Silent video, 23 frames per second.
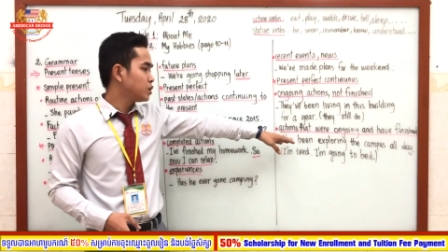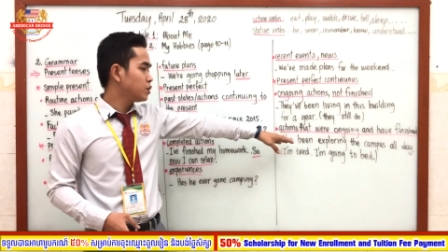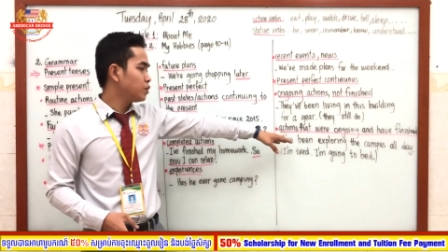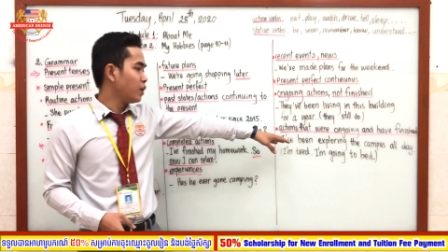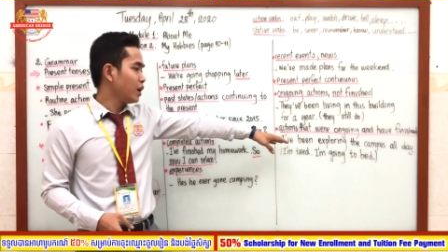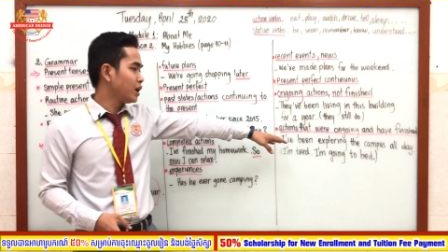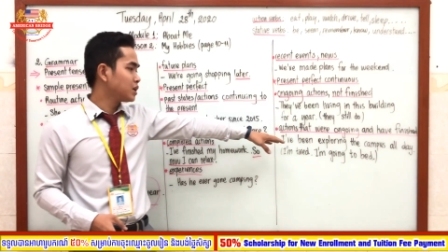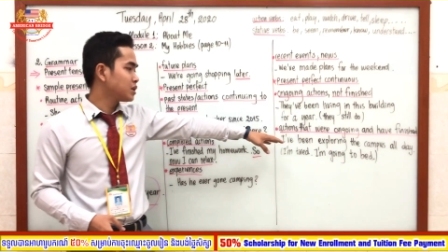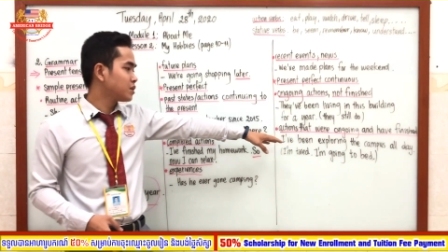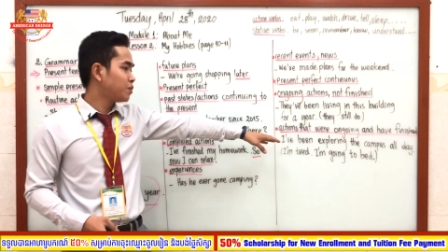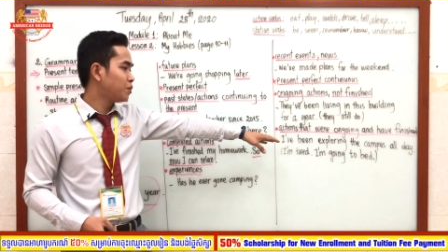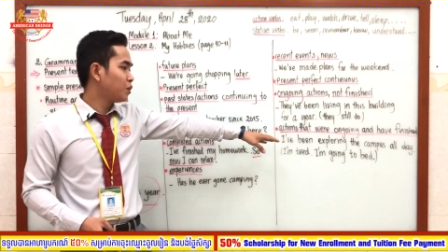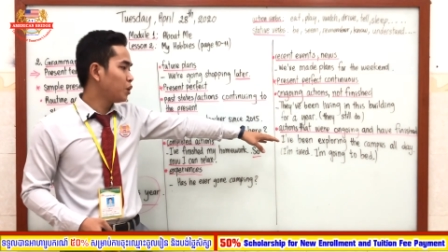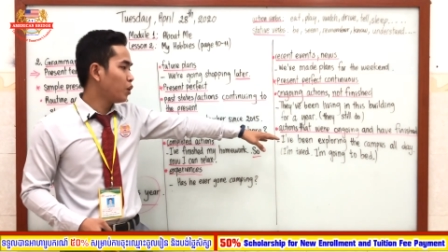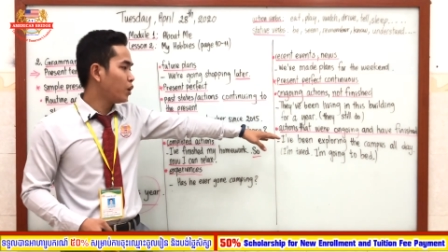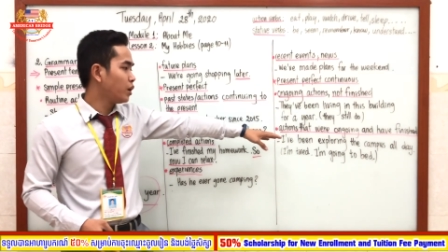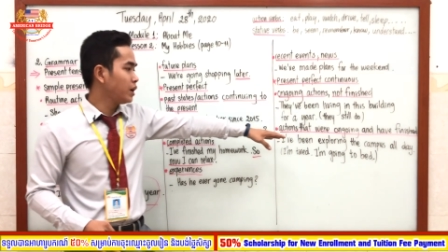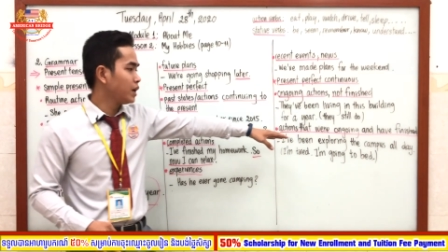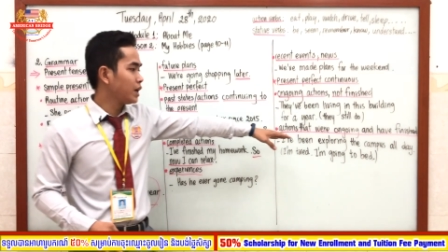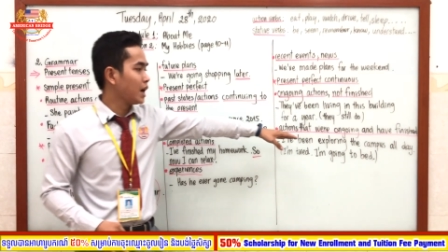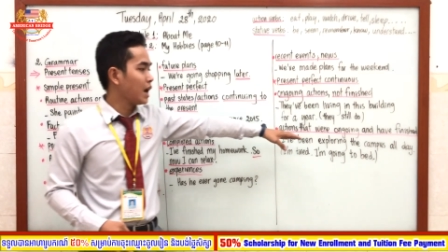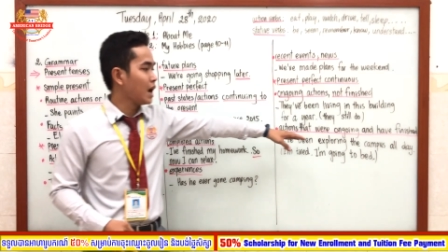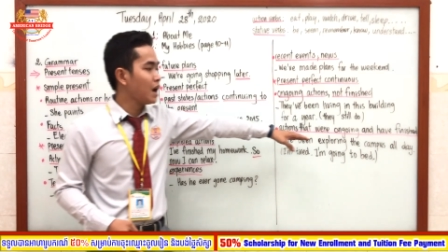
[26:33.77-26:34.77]
to
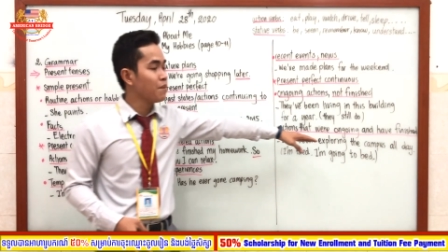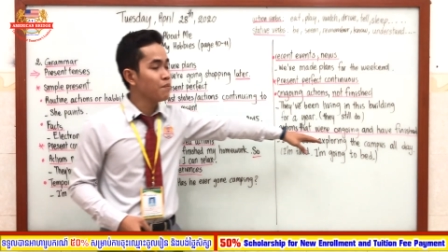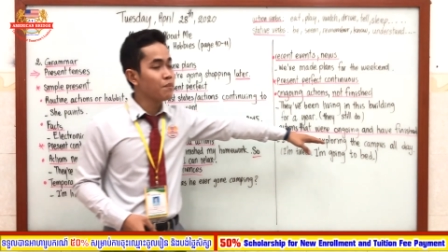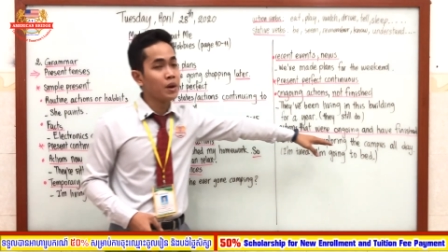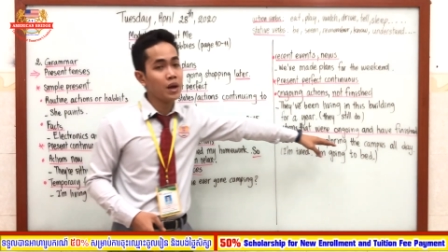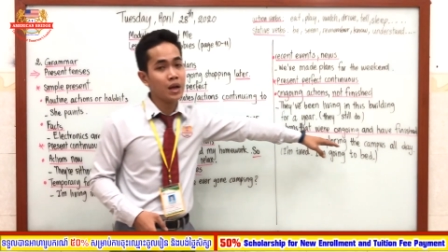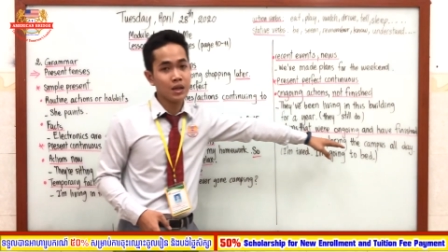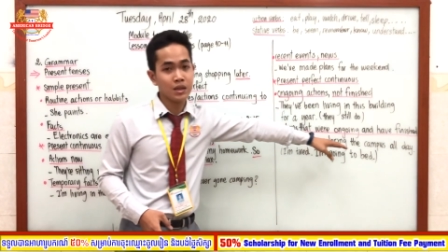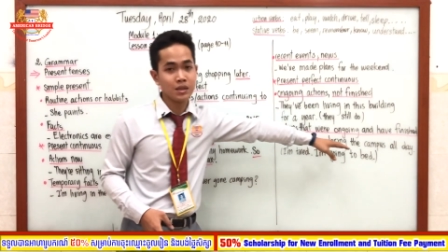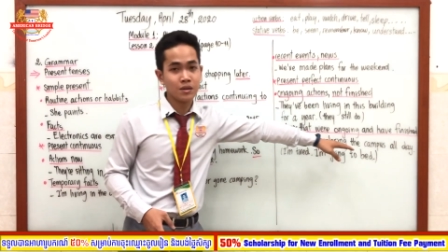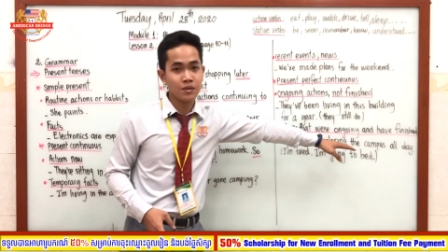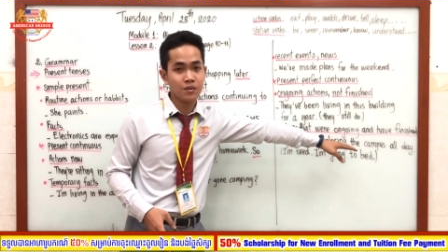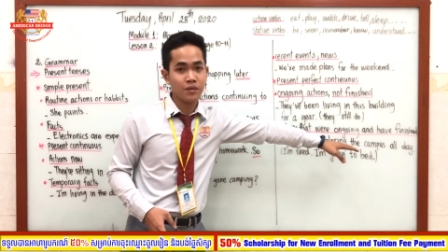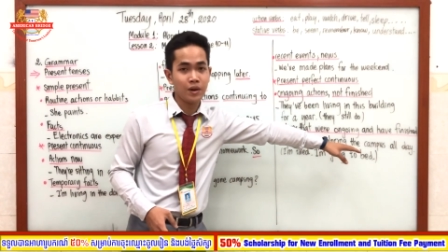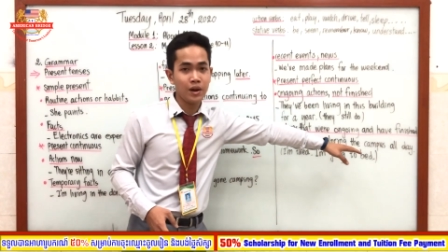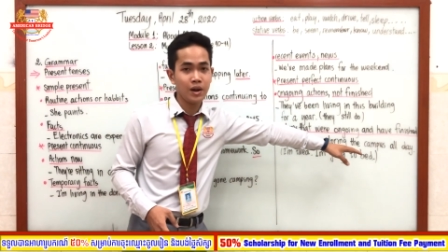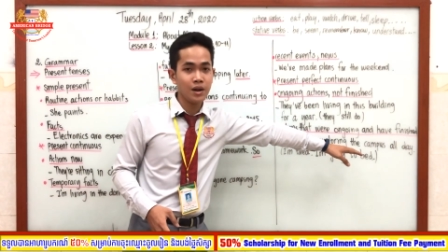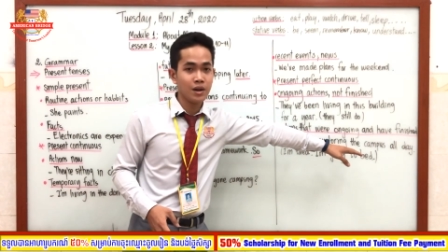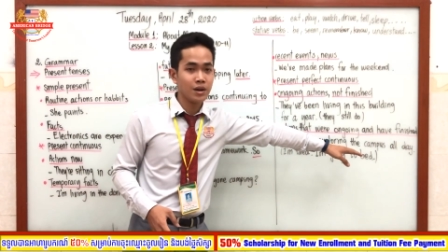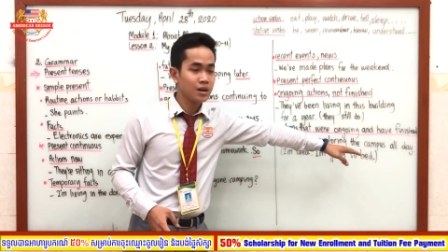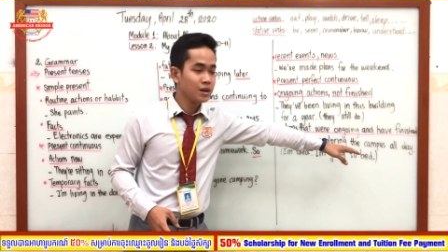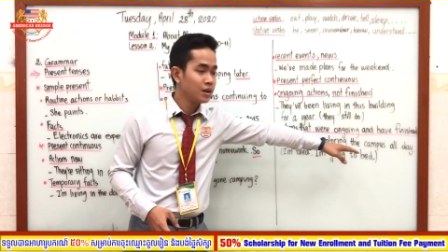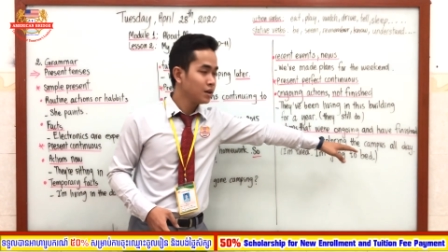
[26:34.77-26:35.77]
explore the campus,
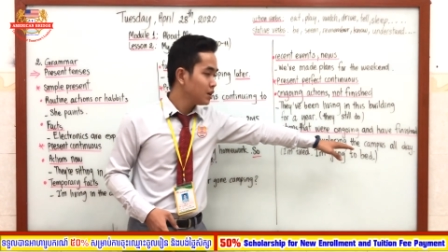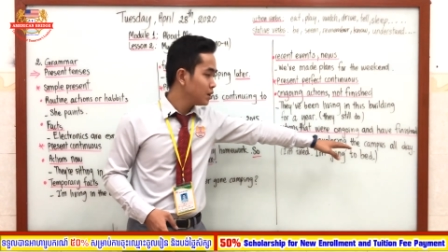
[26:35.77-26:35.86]
right?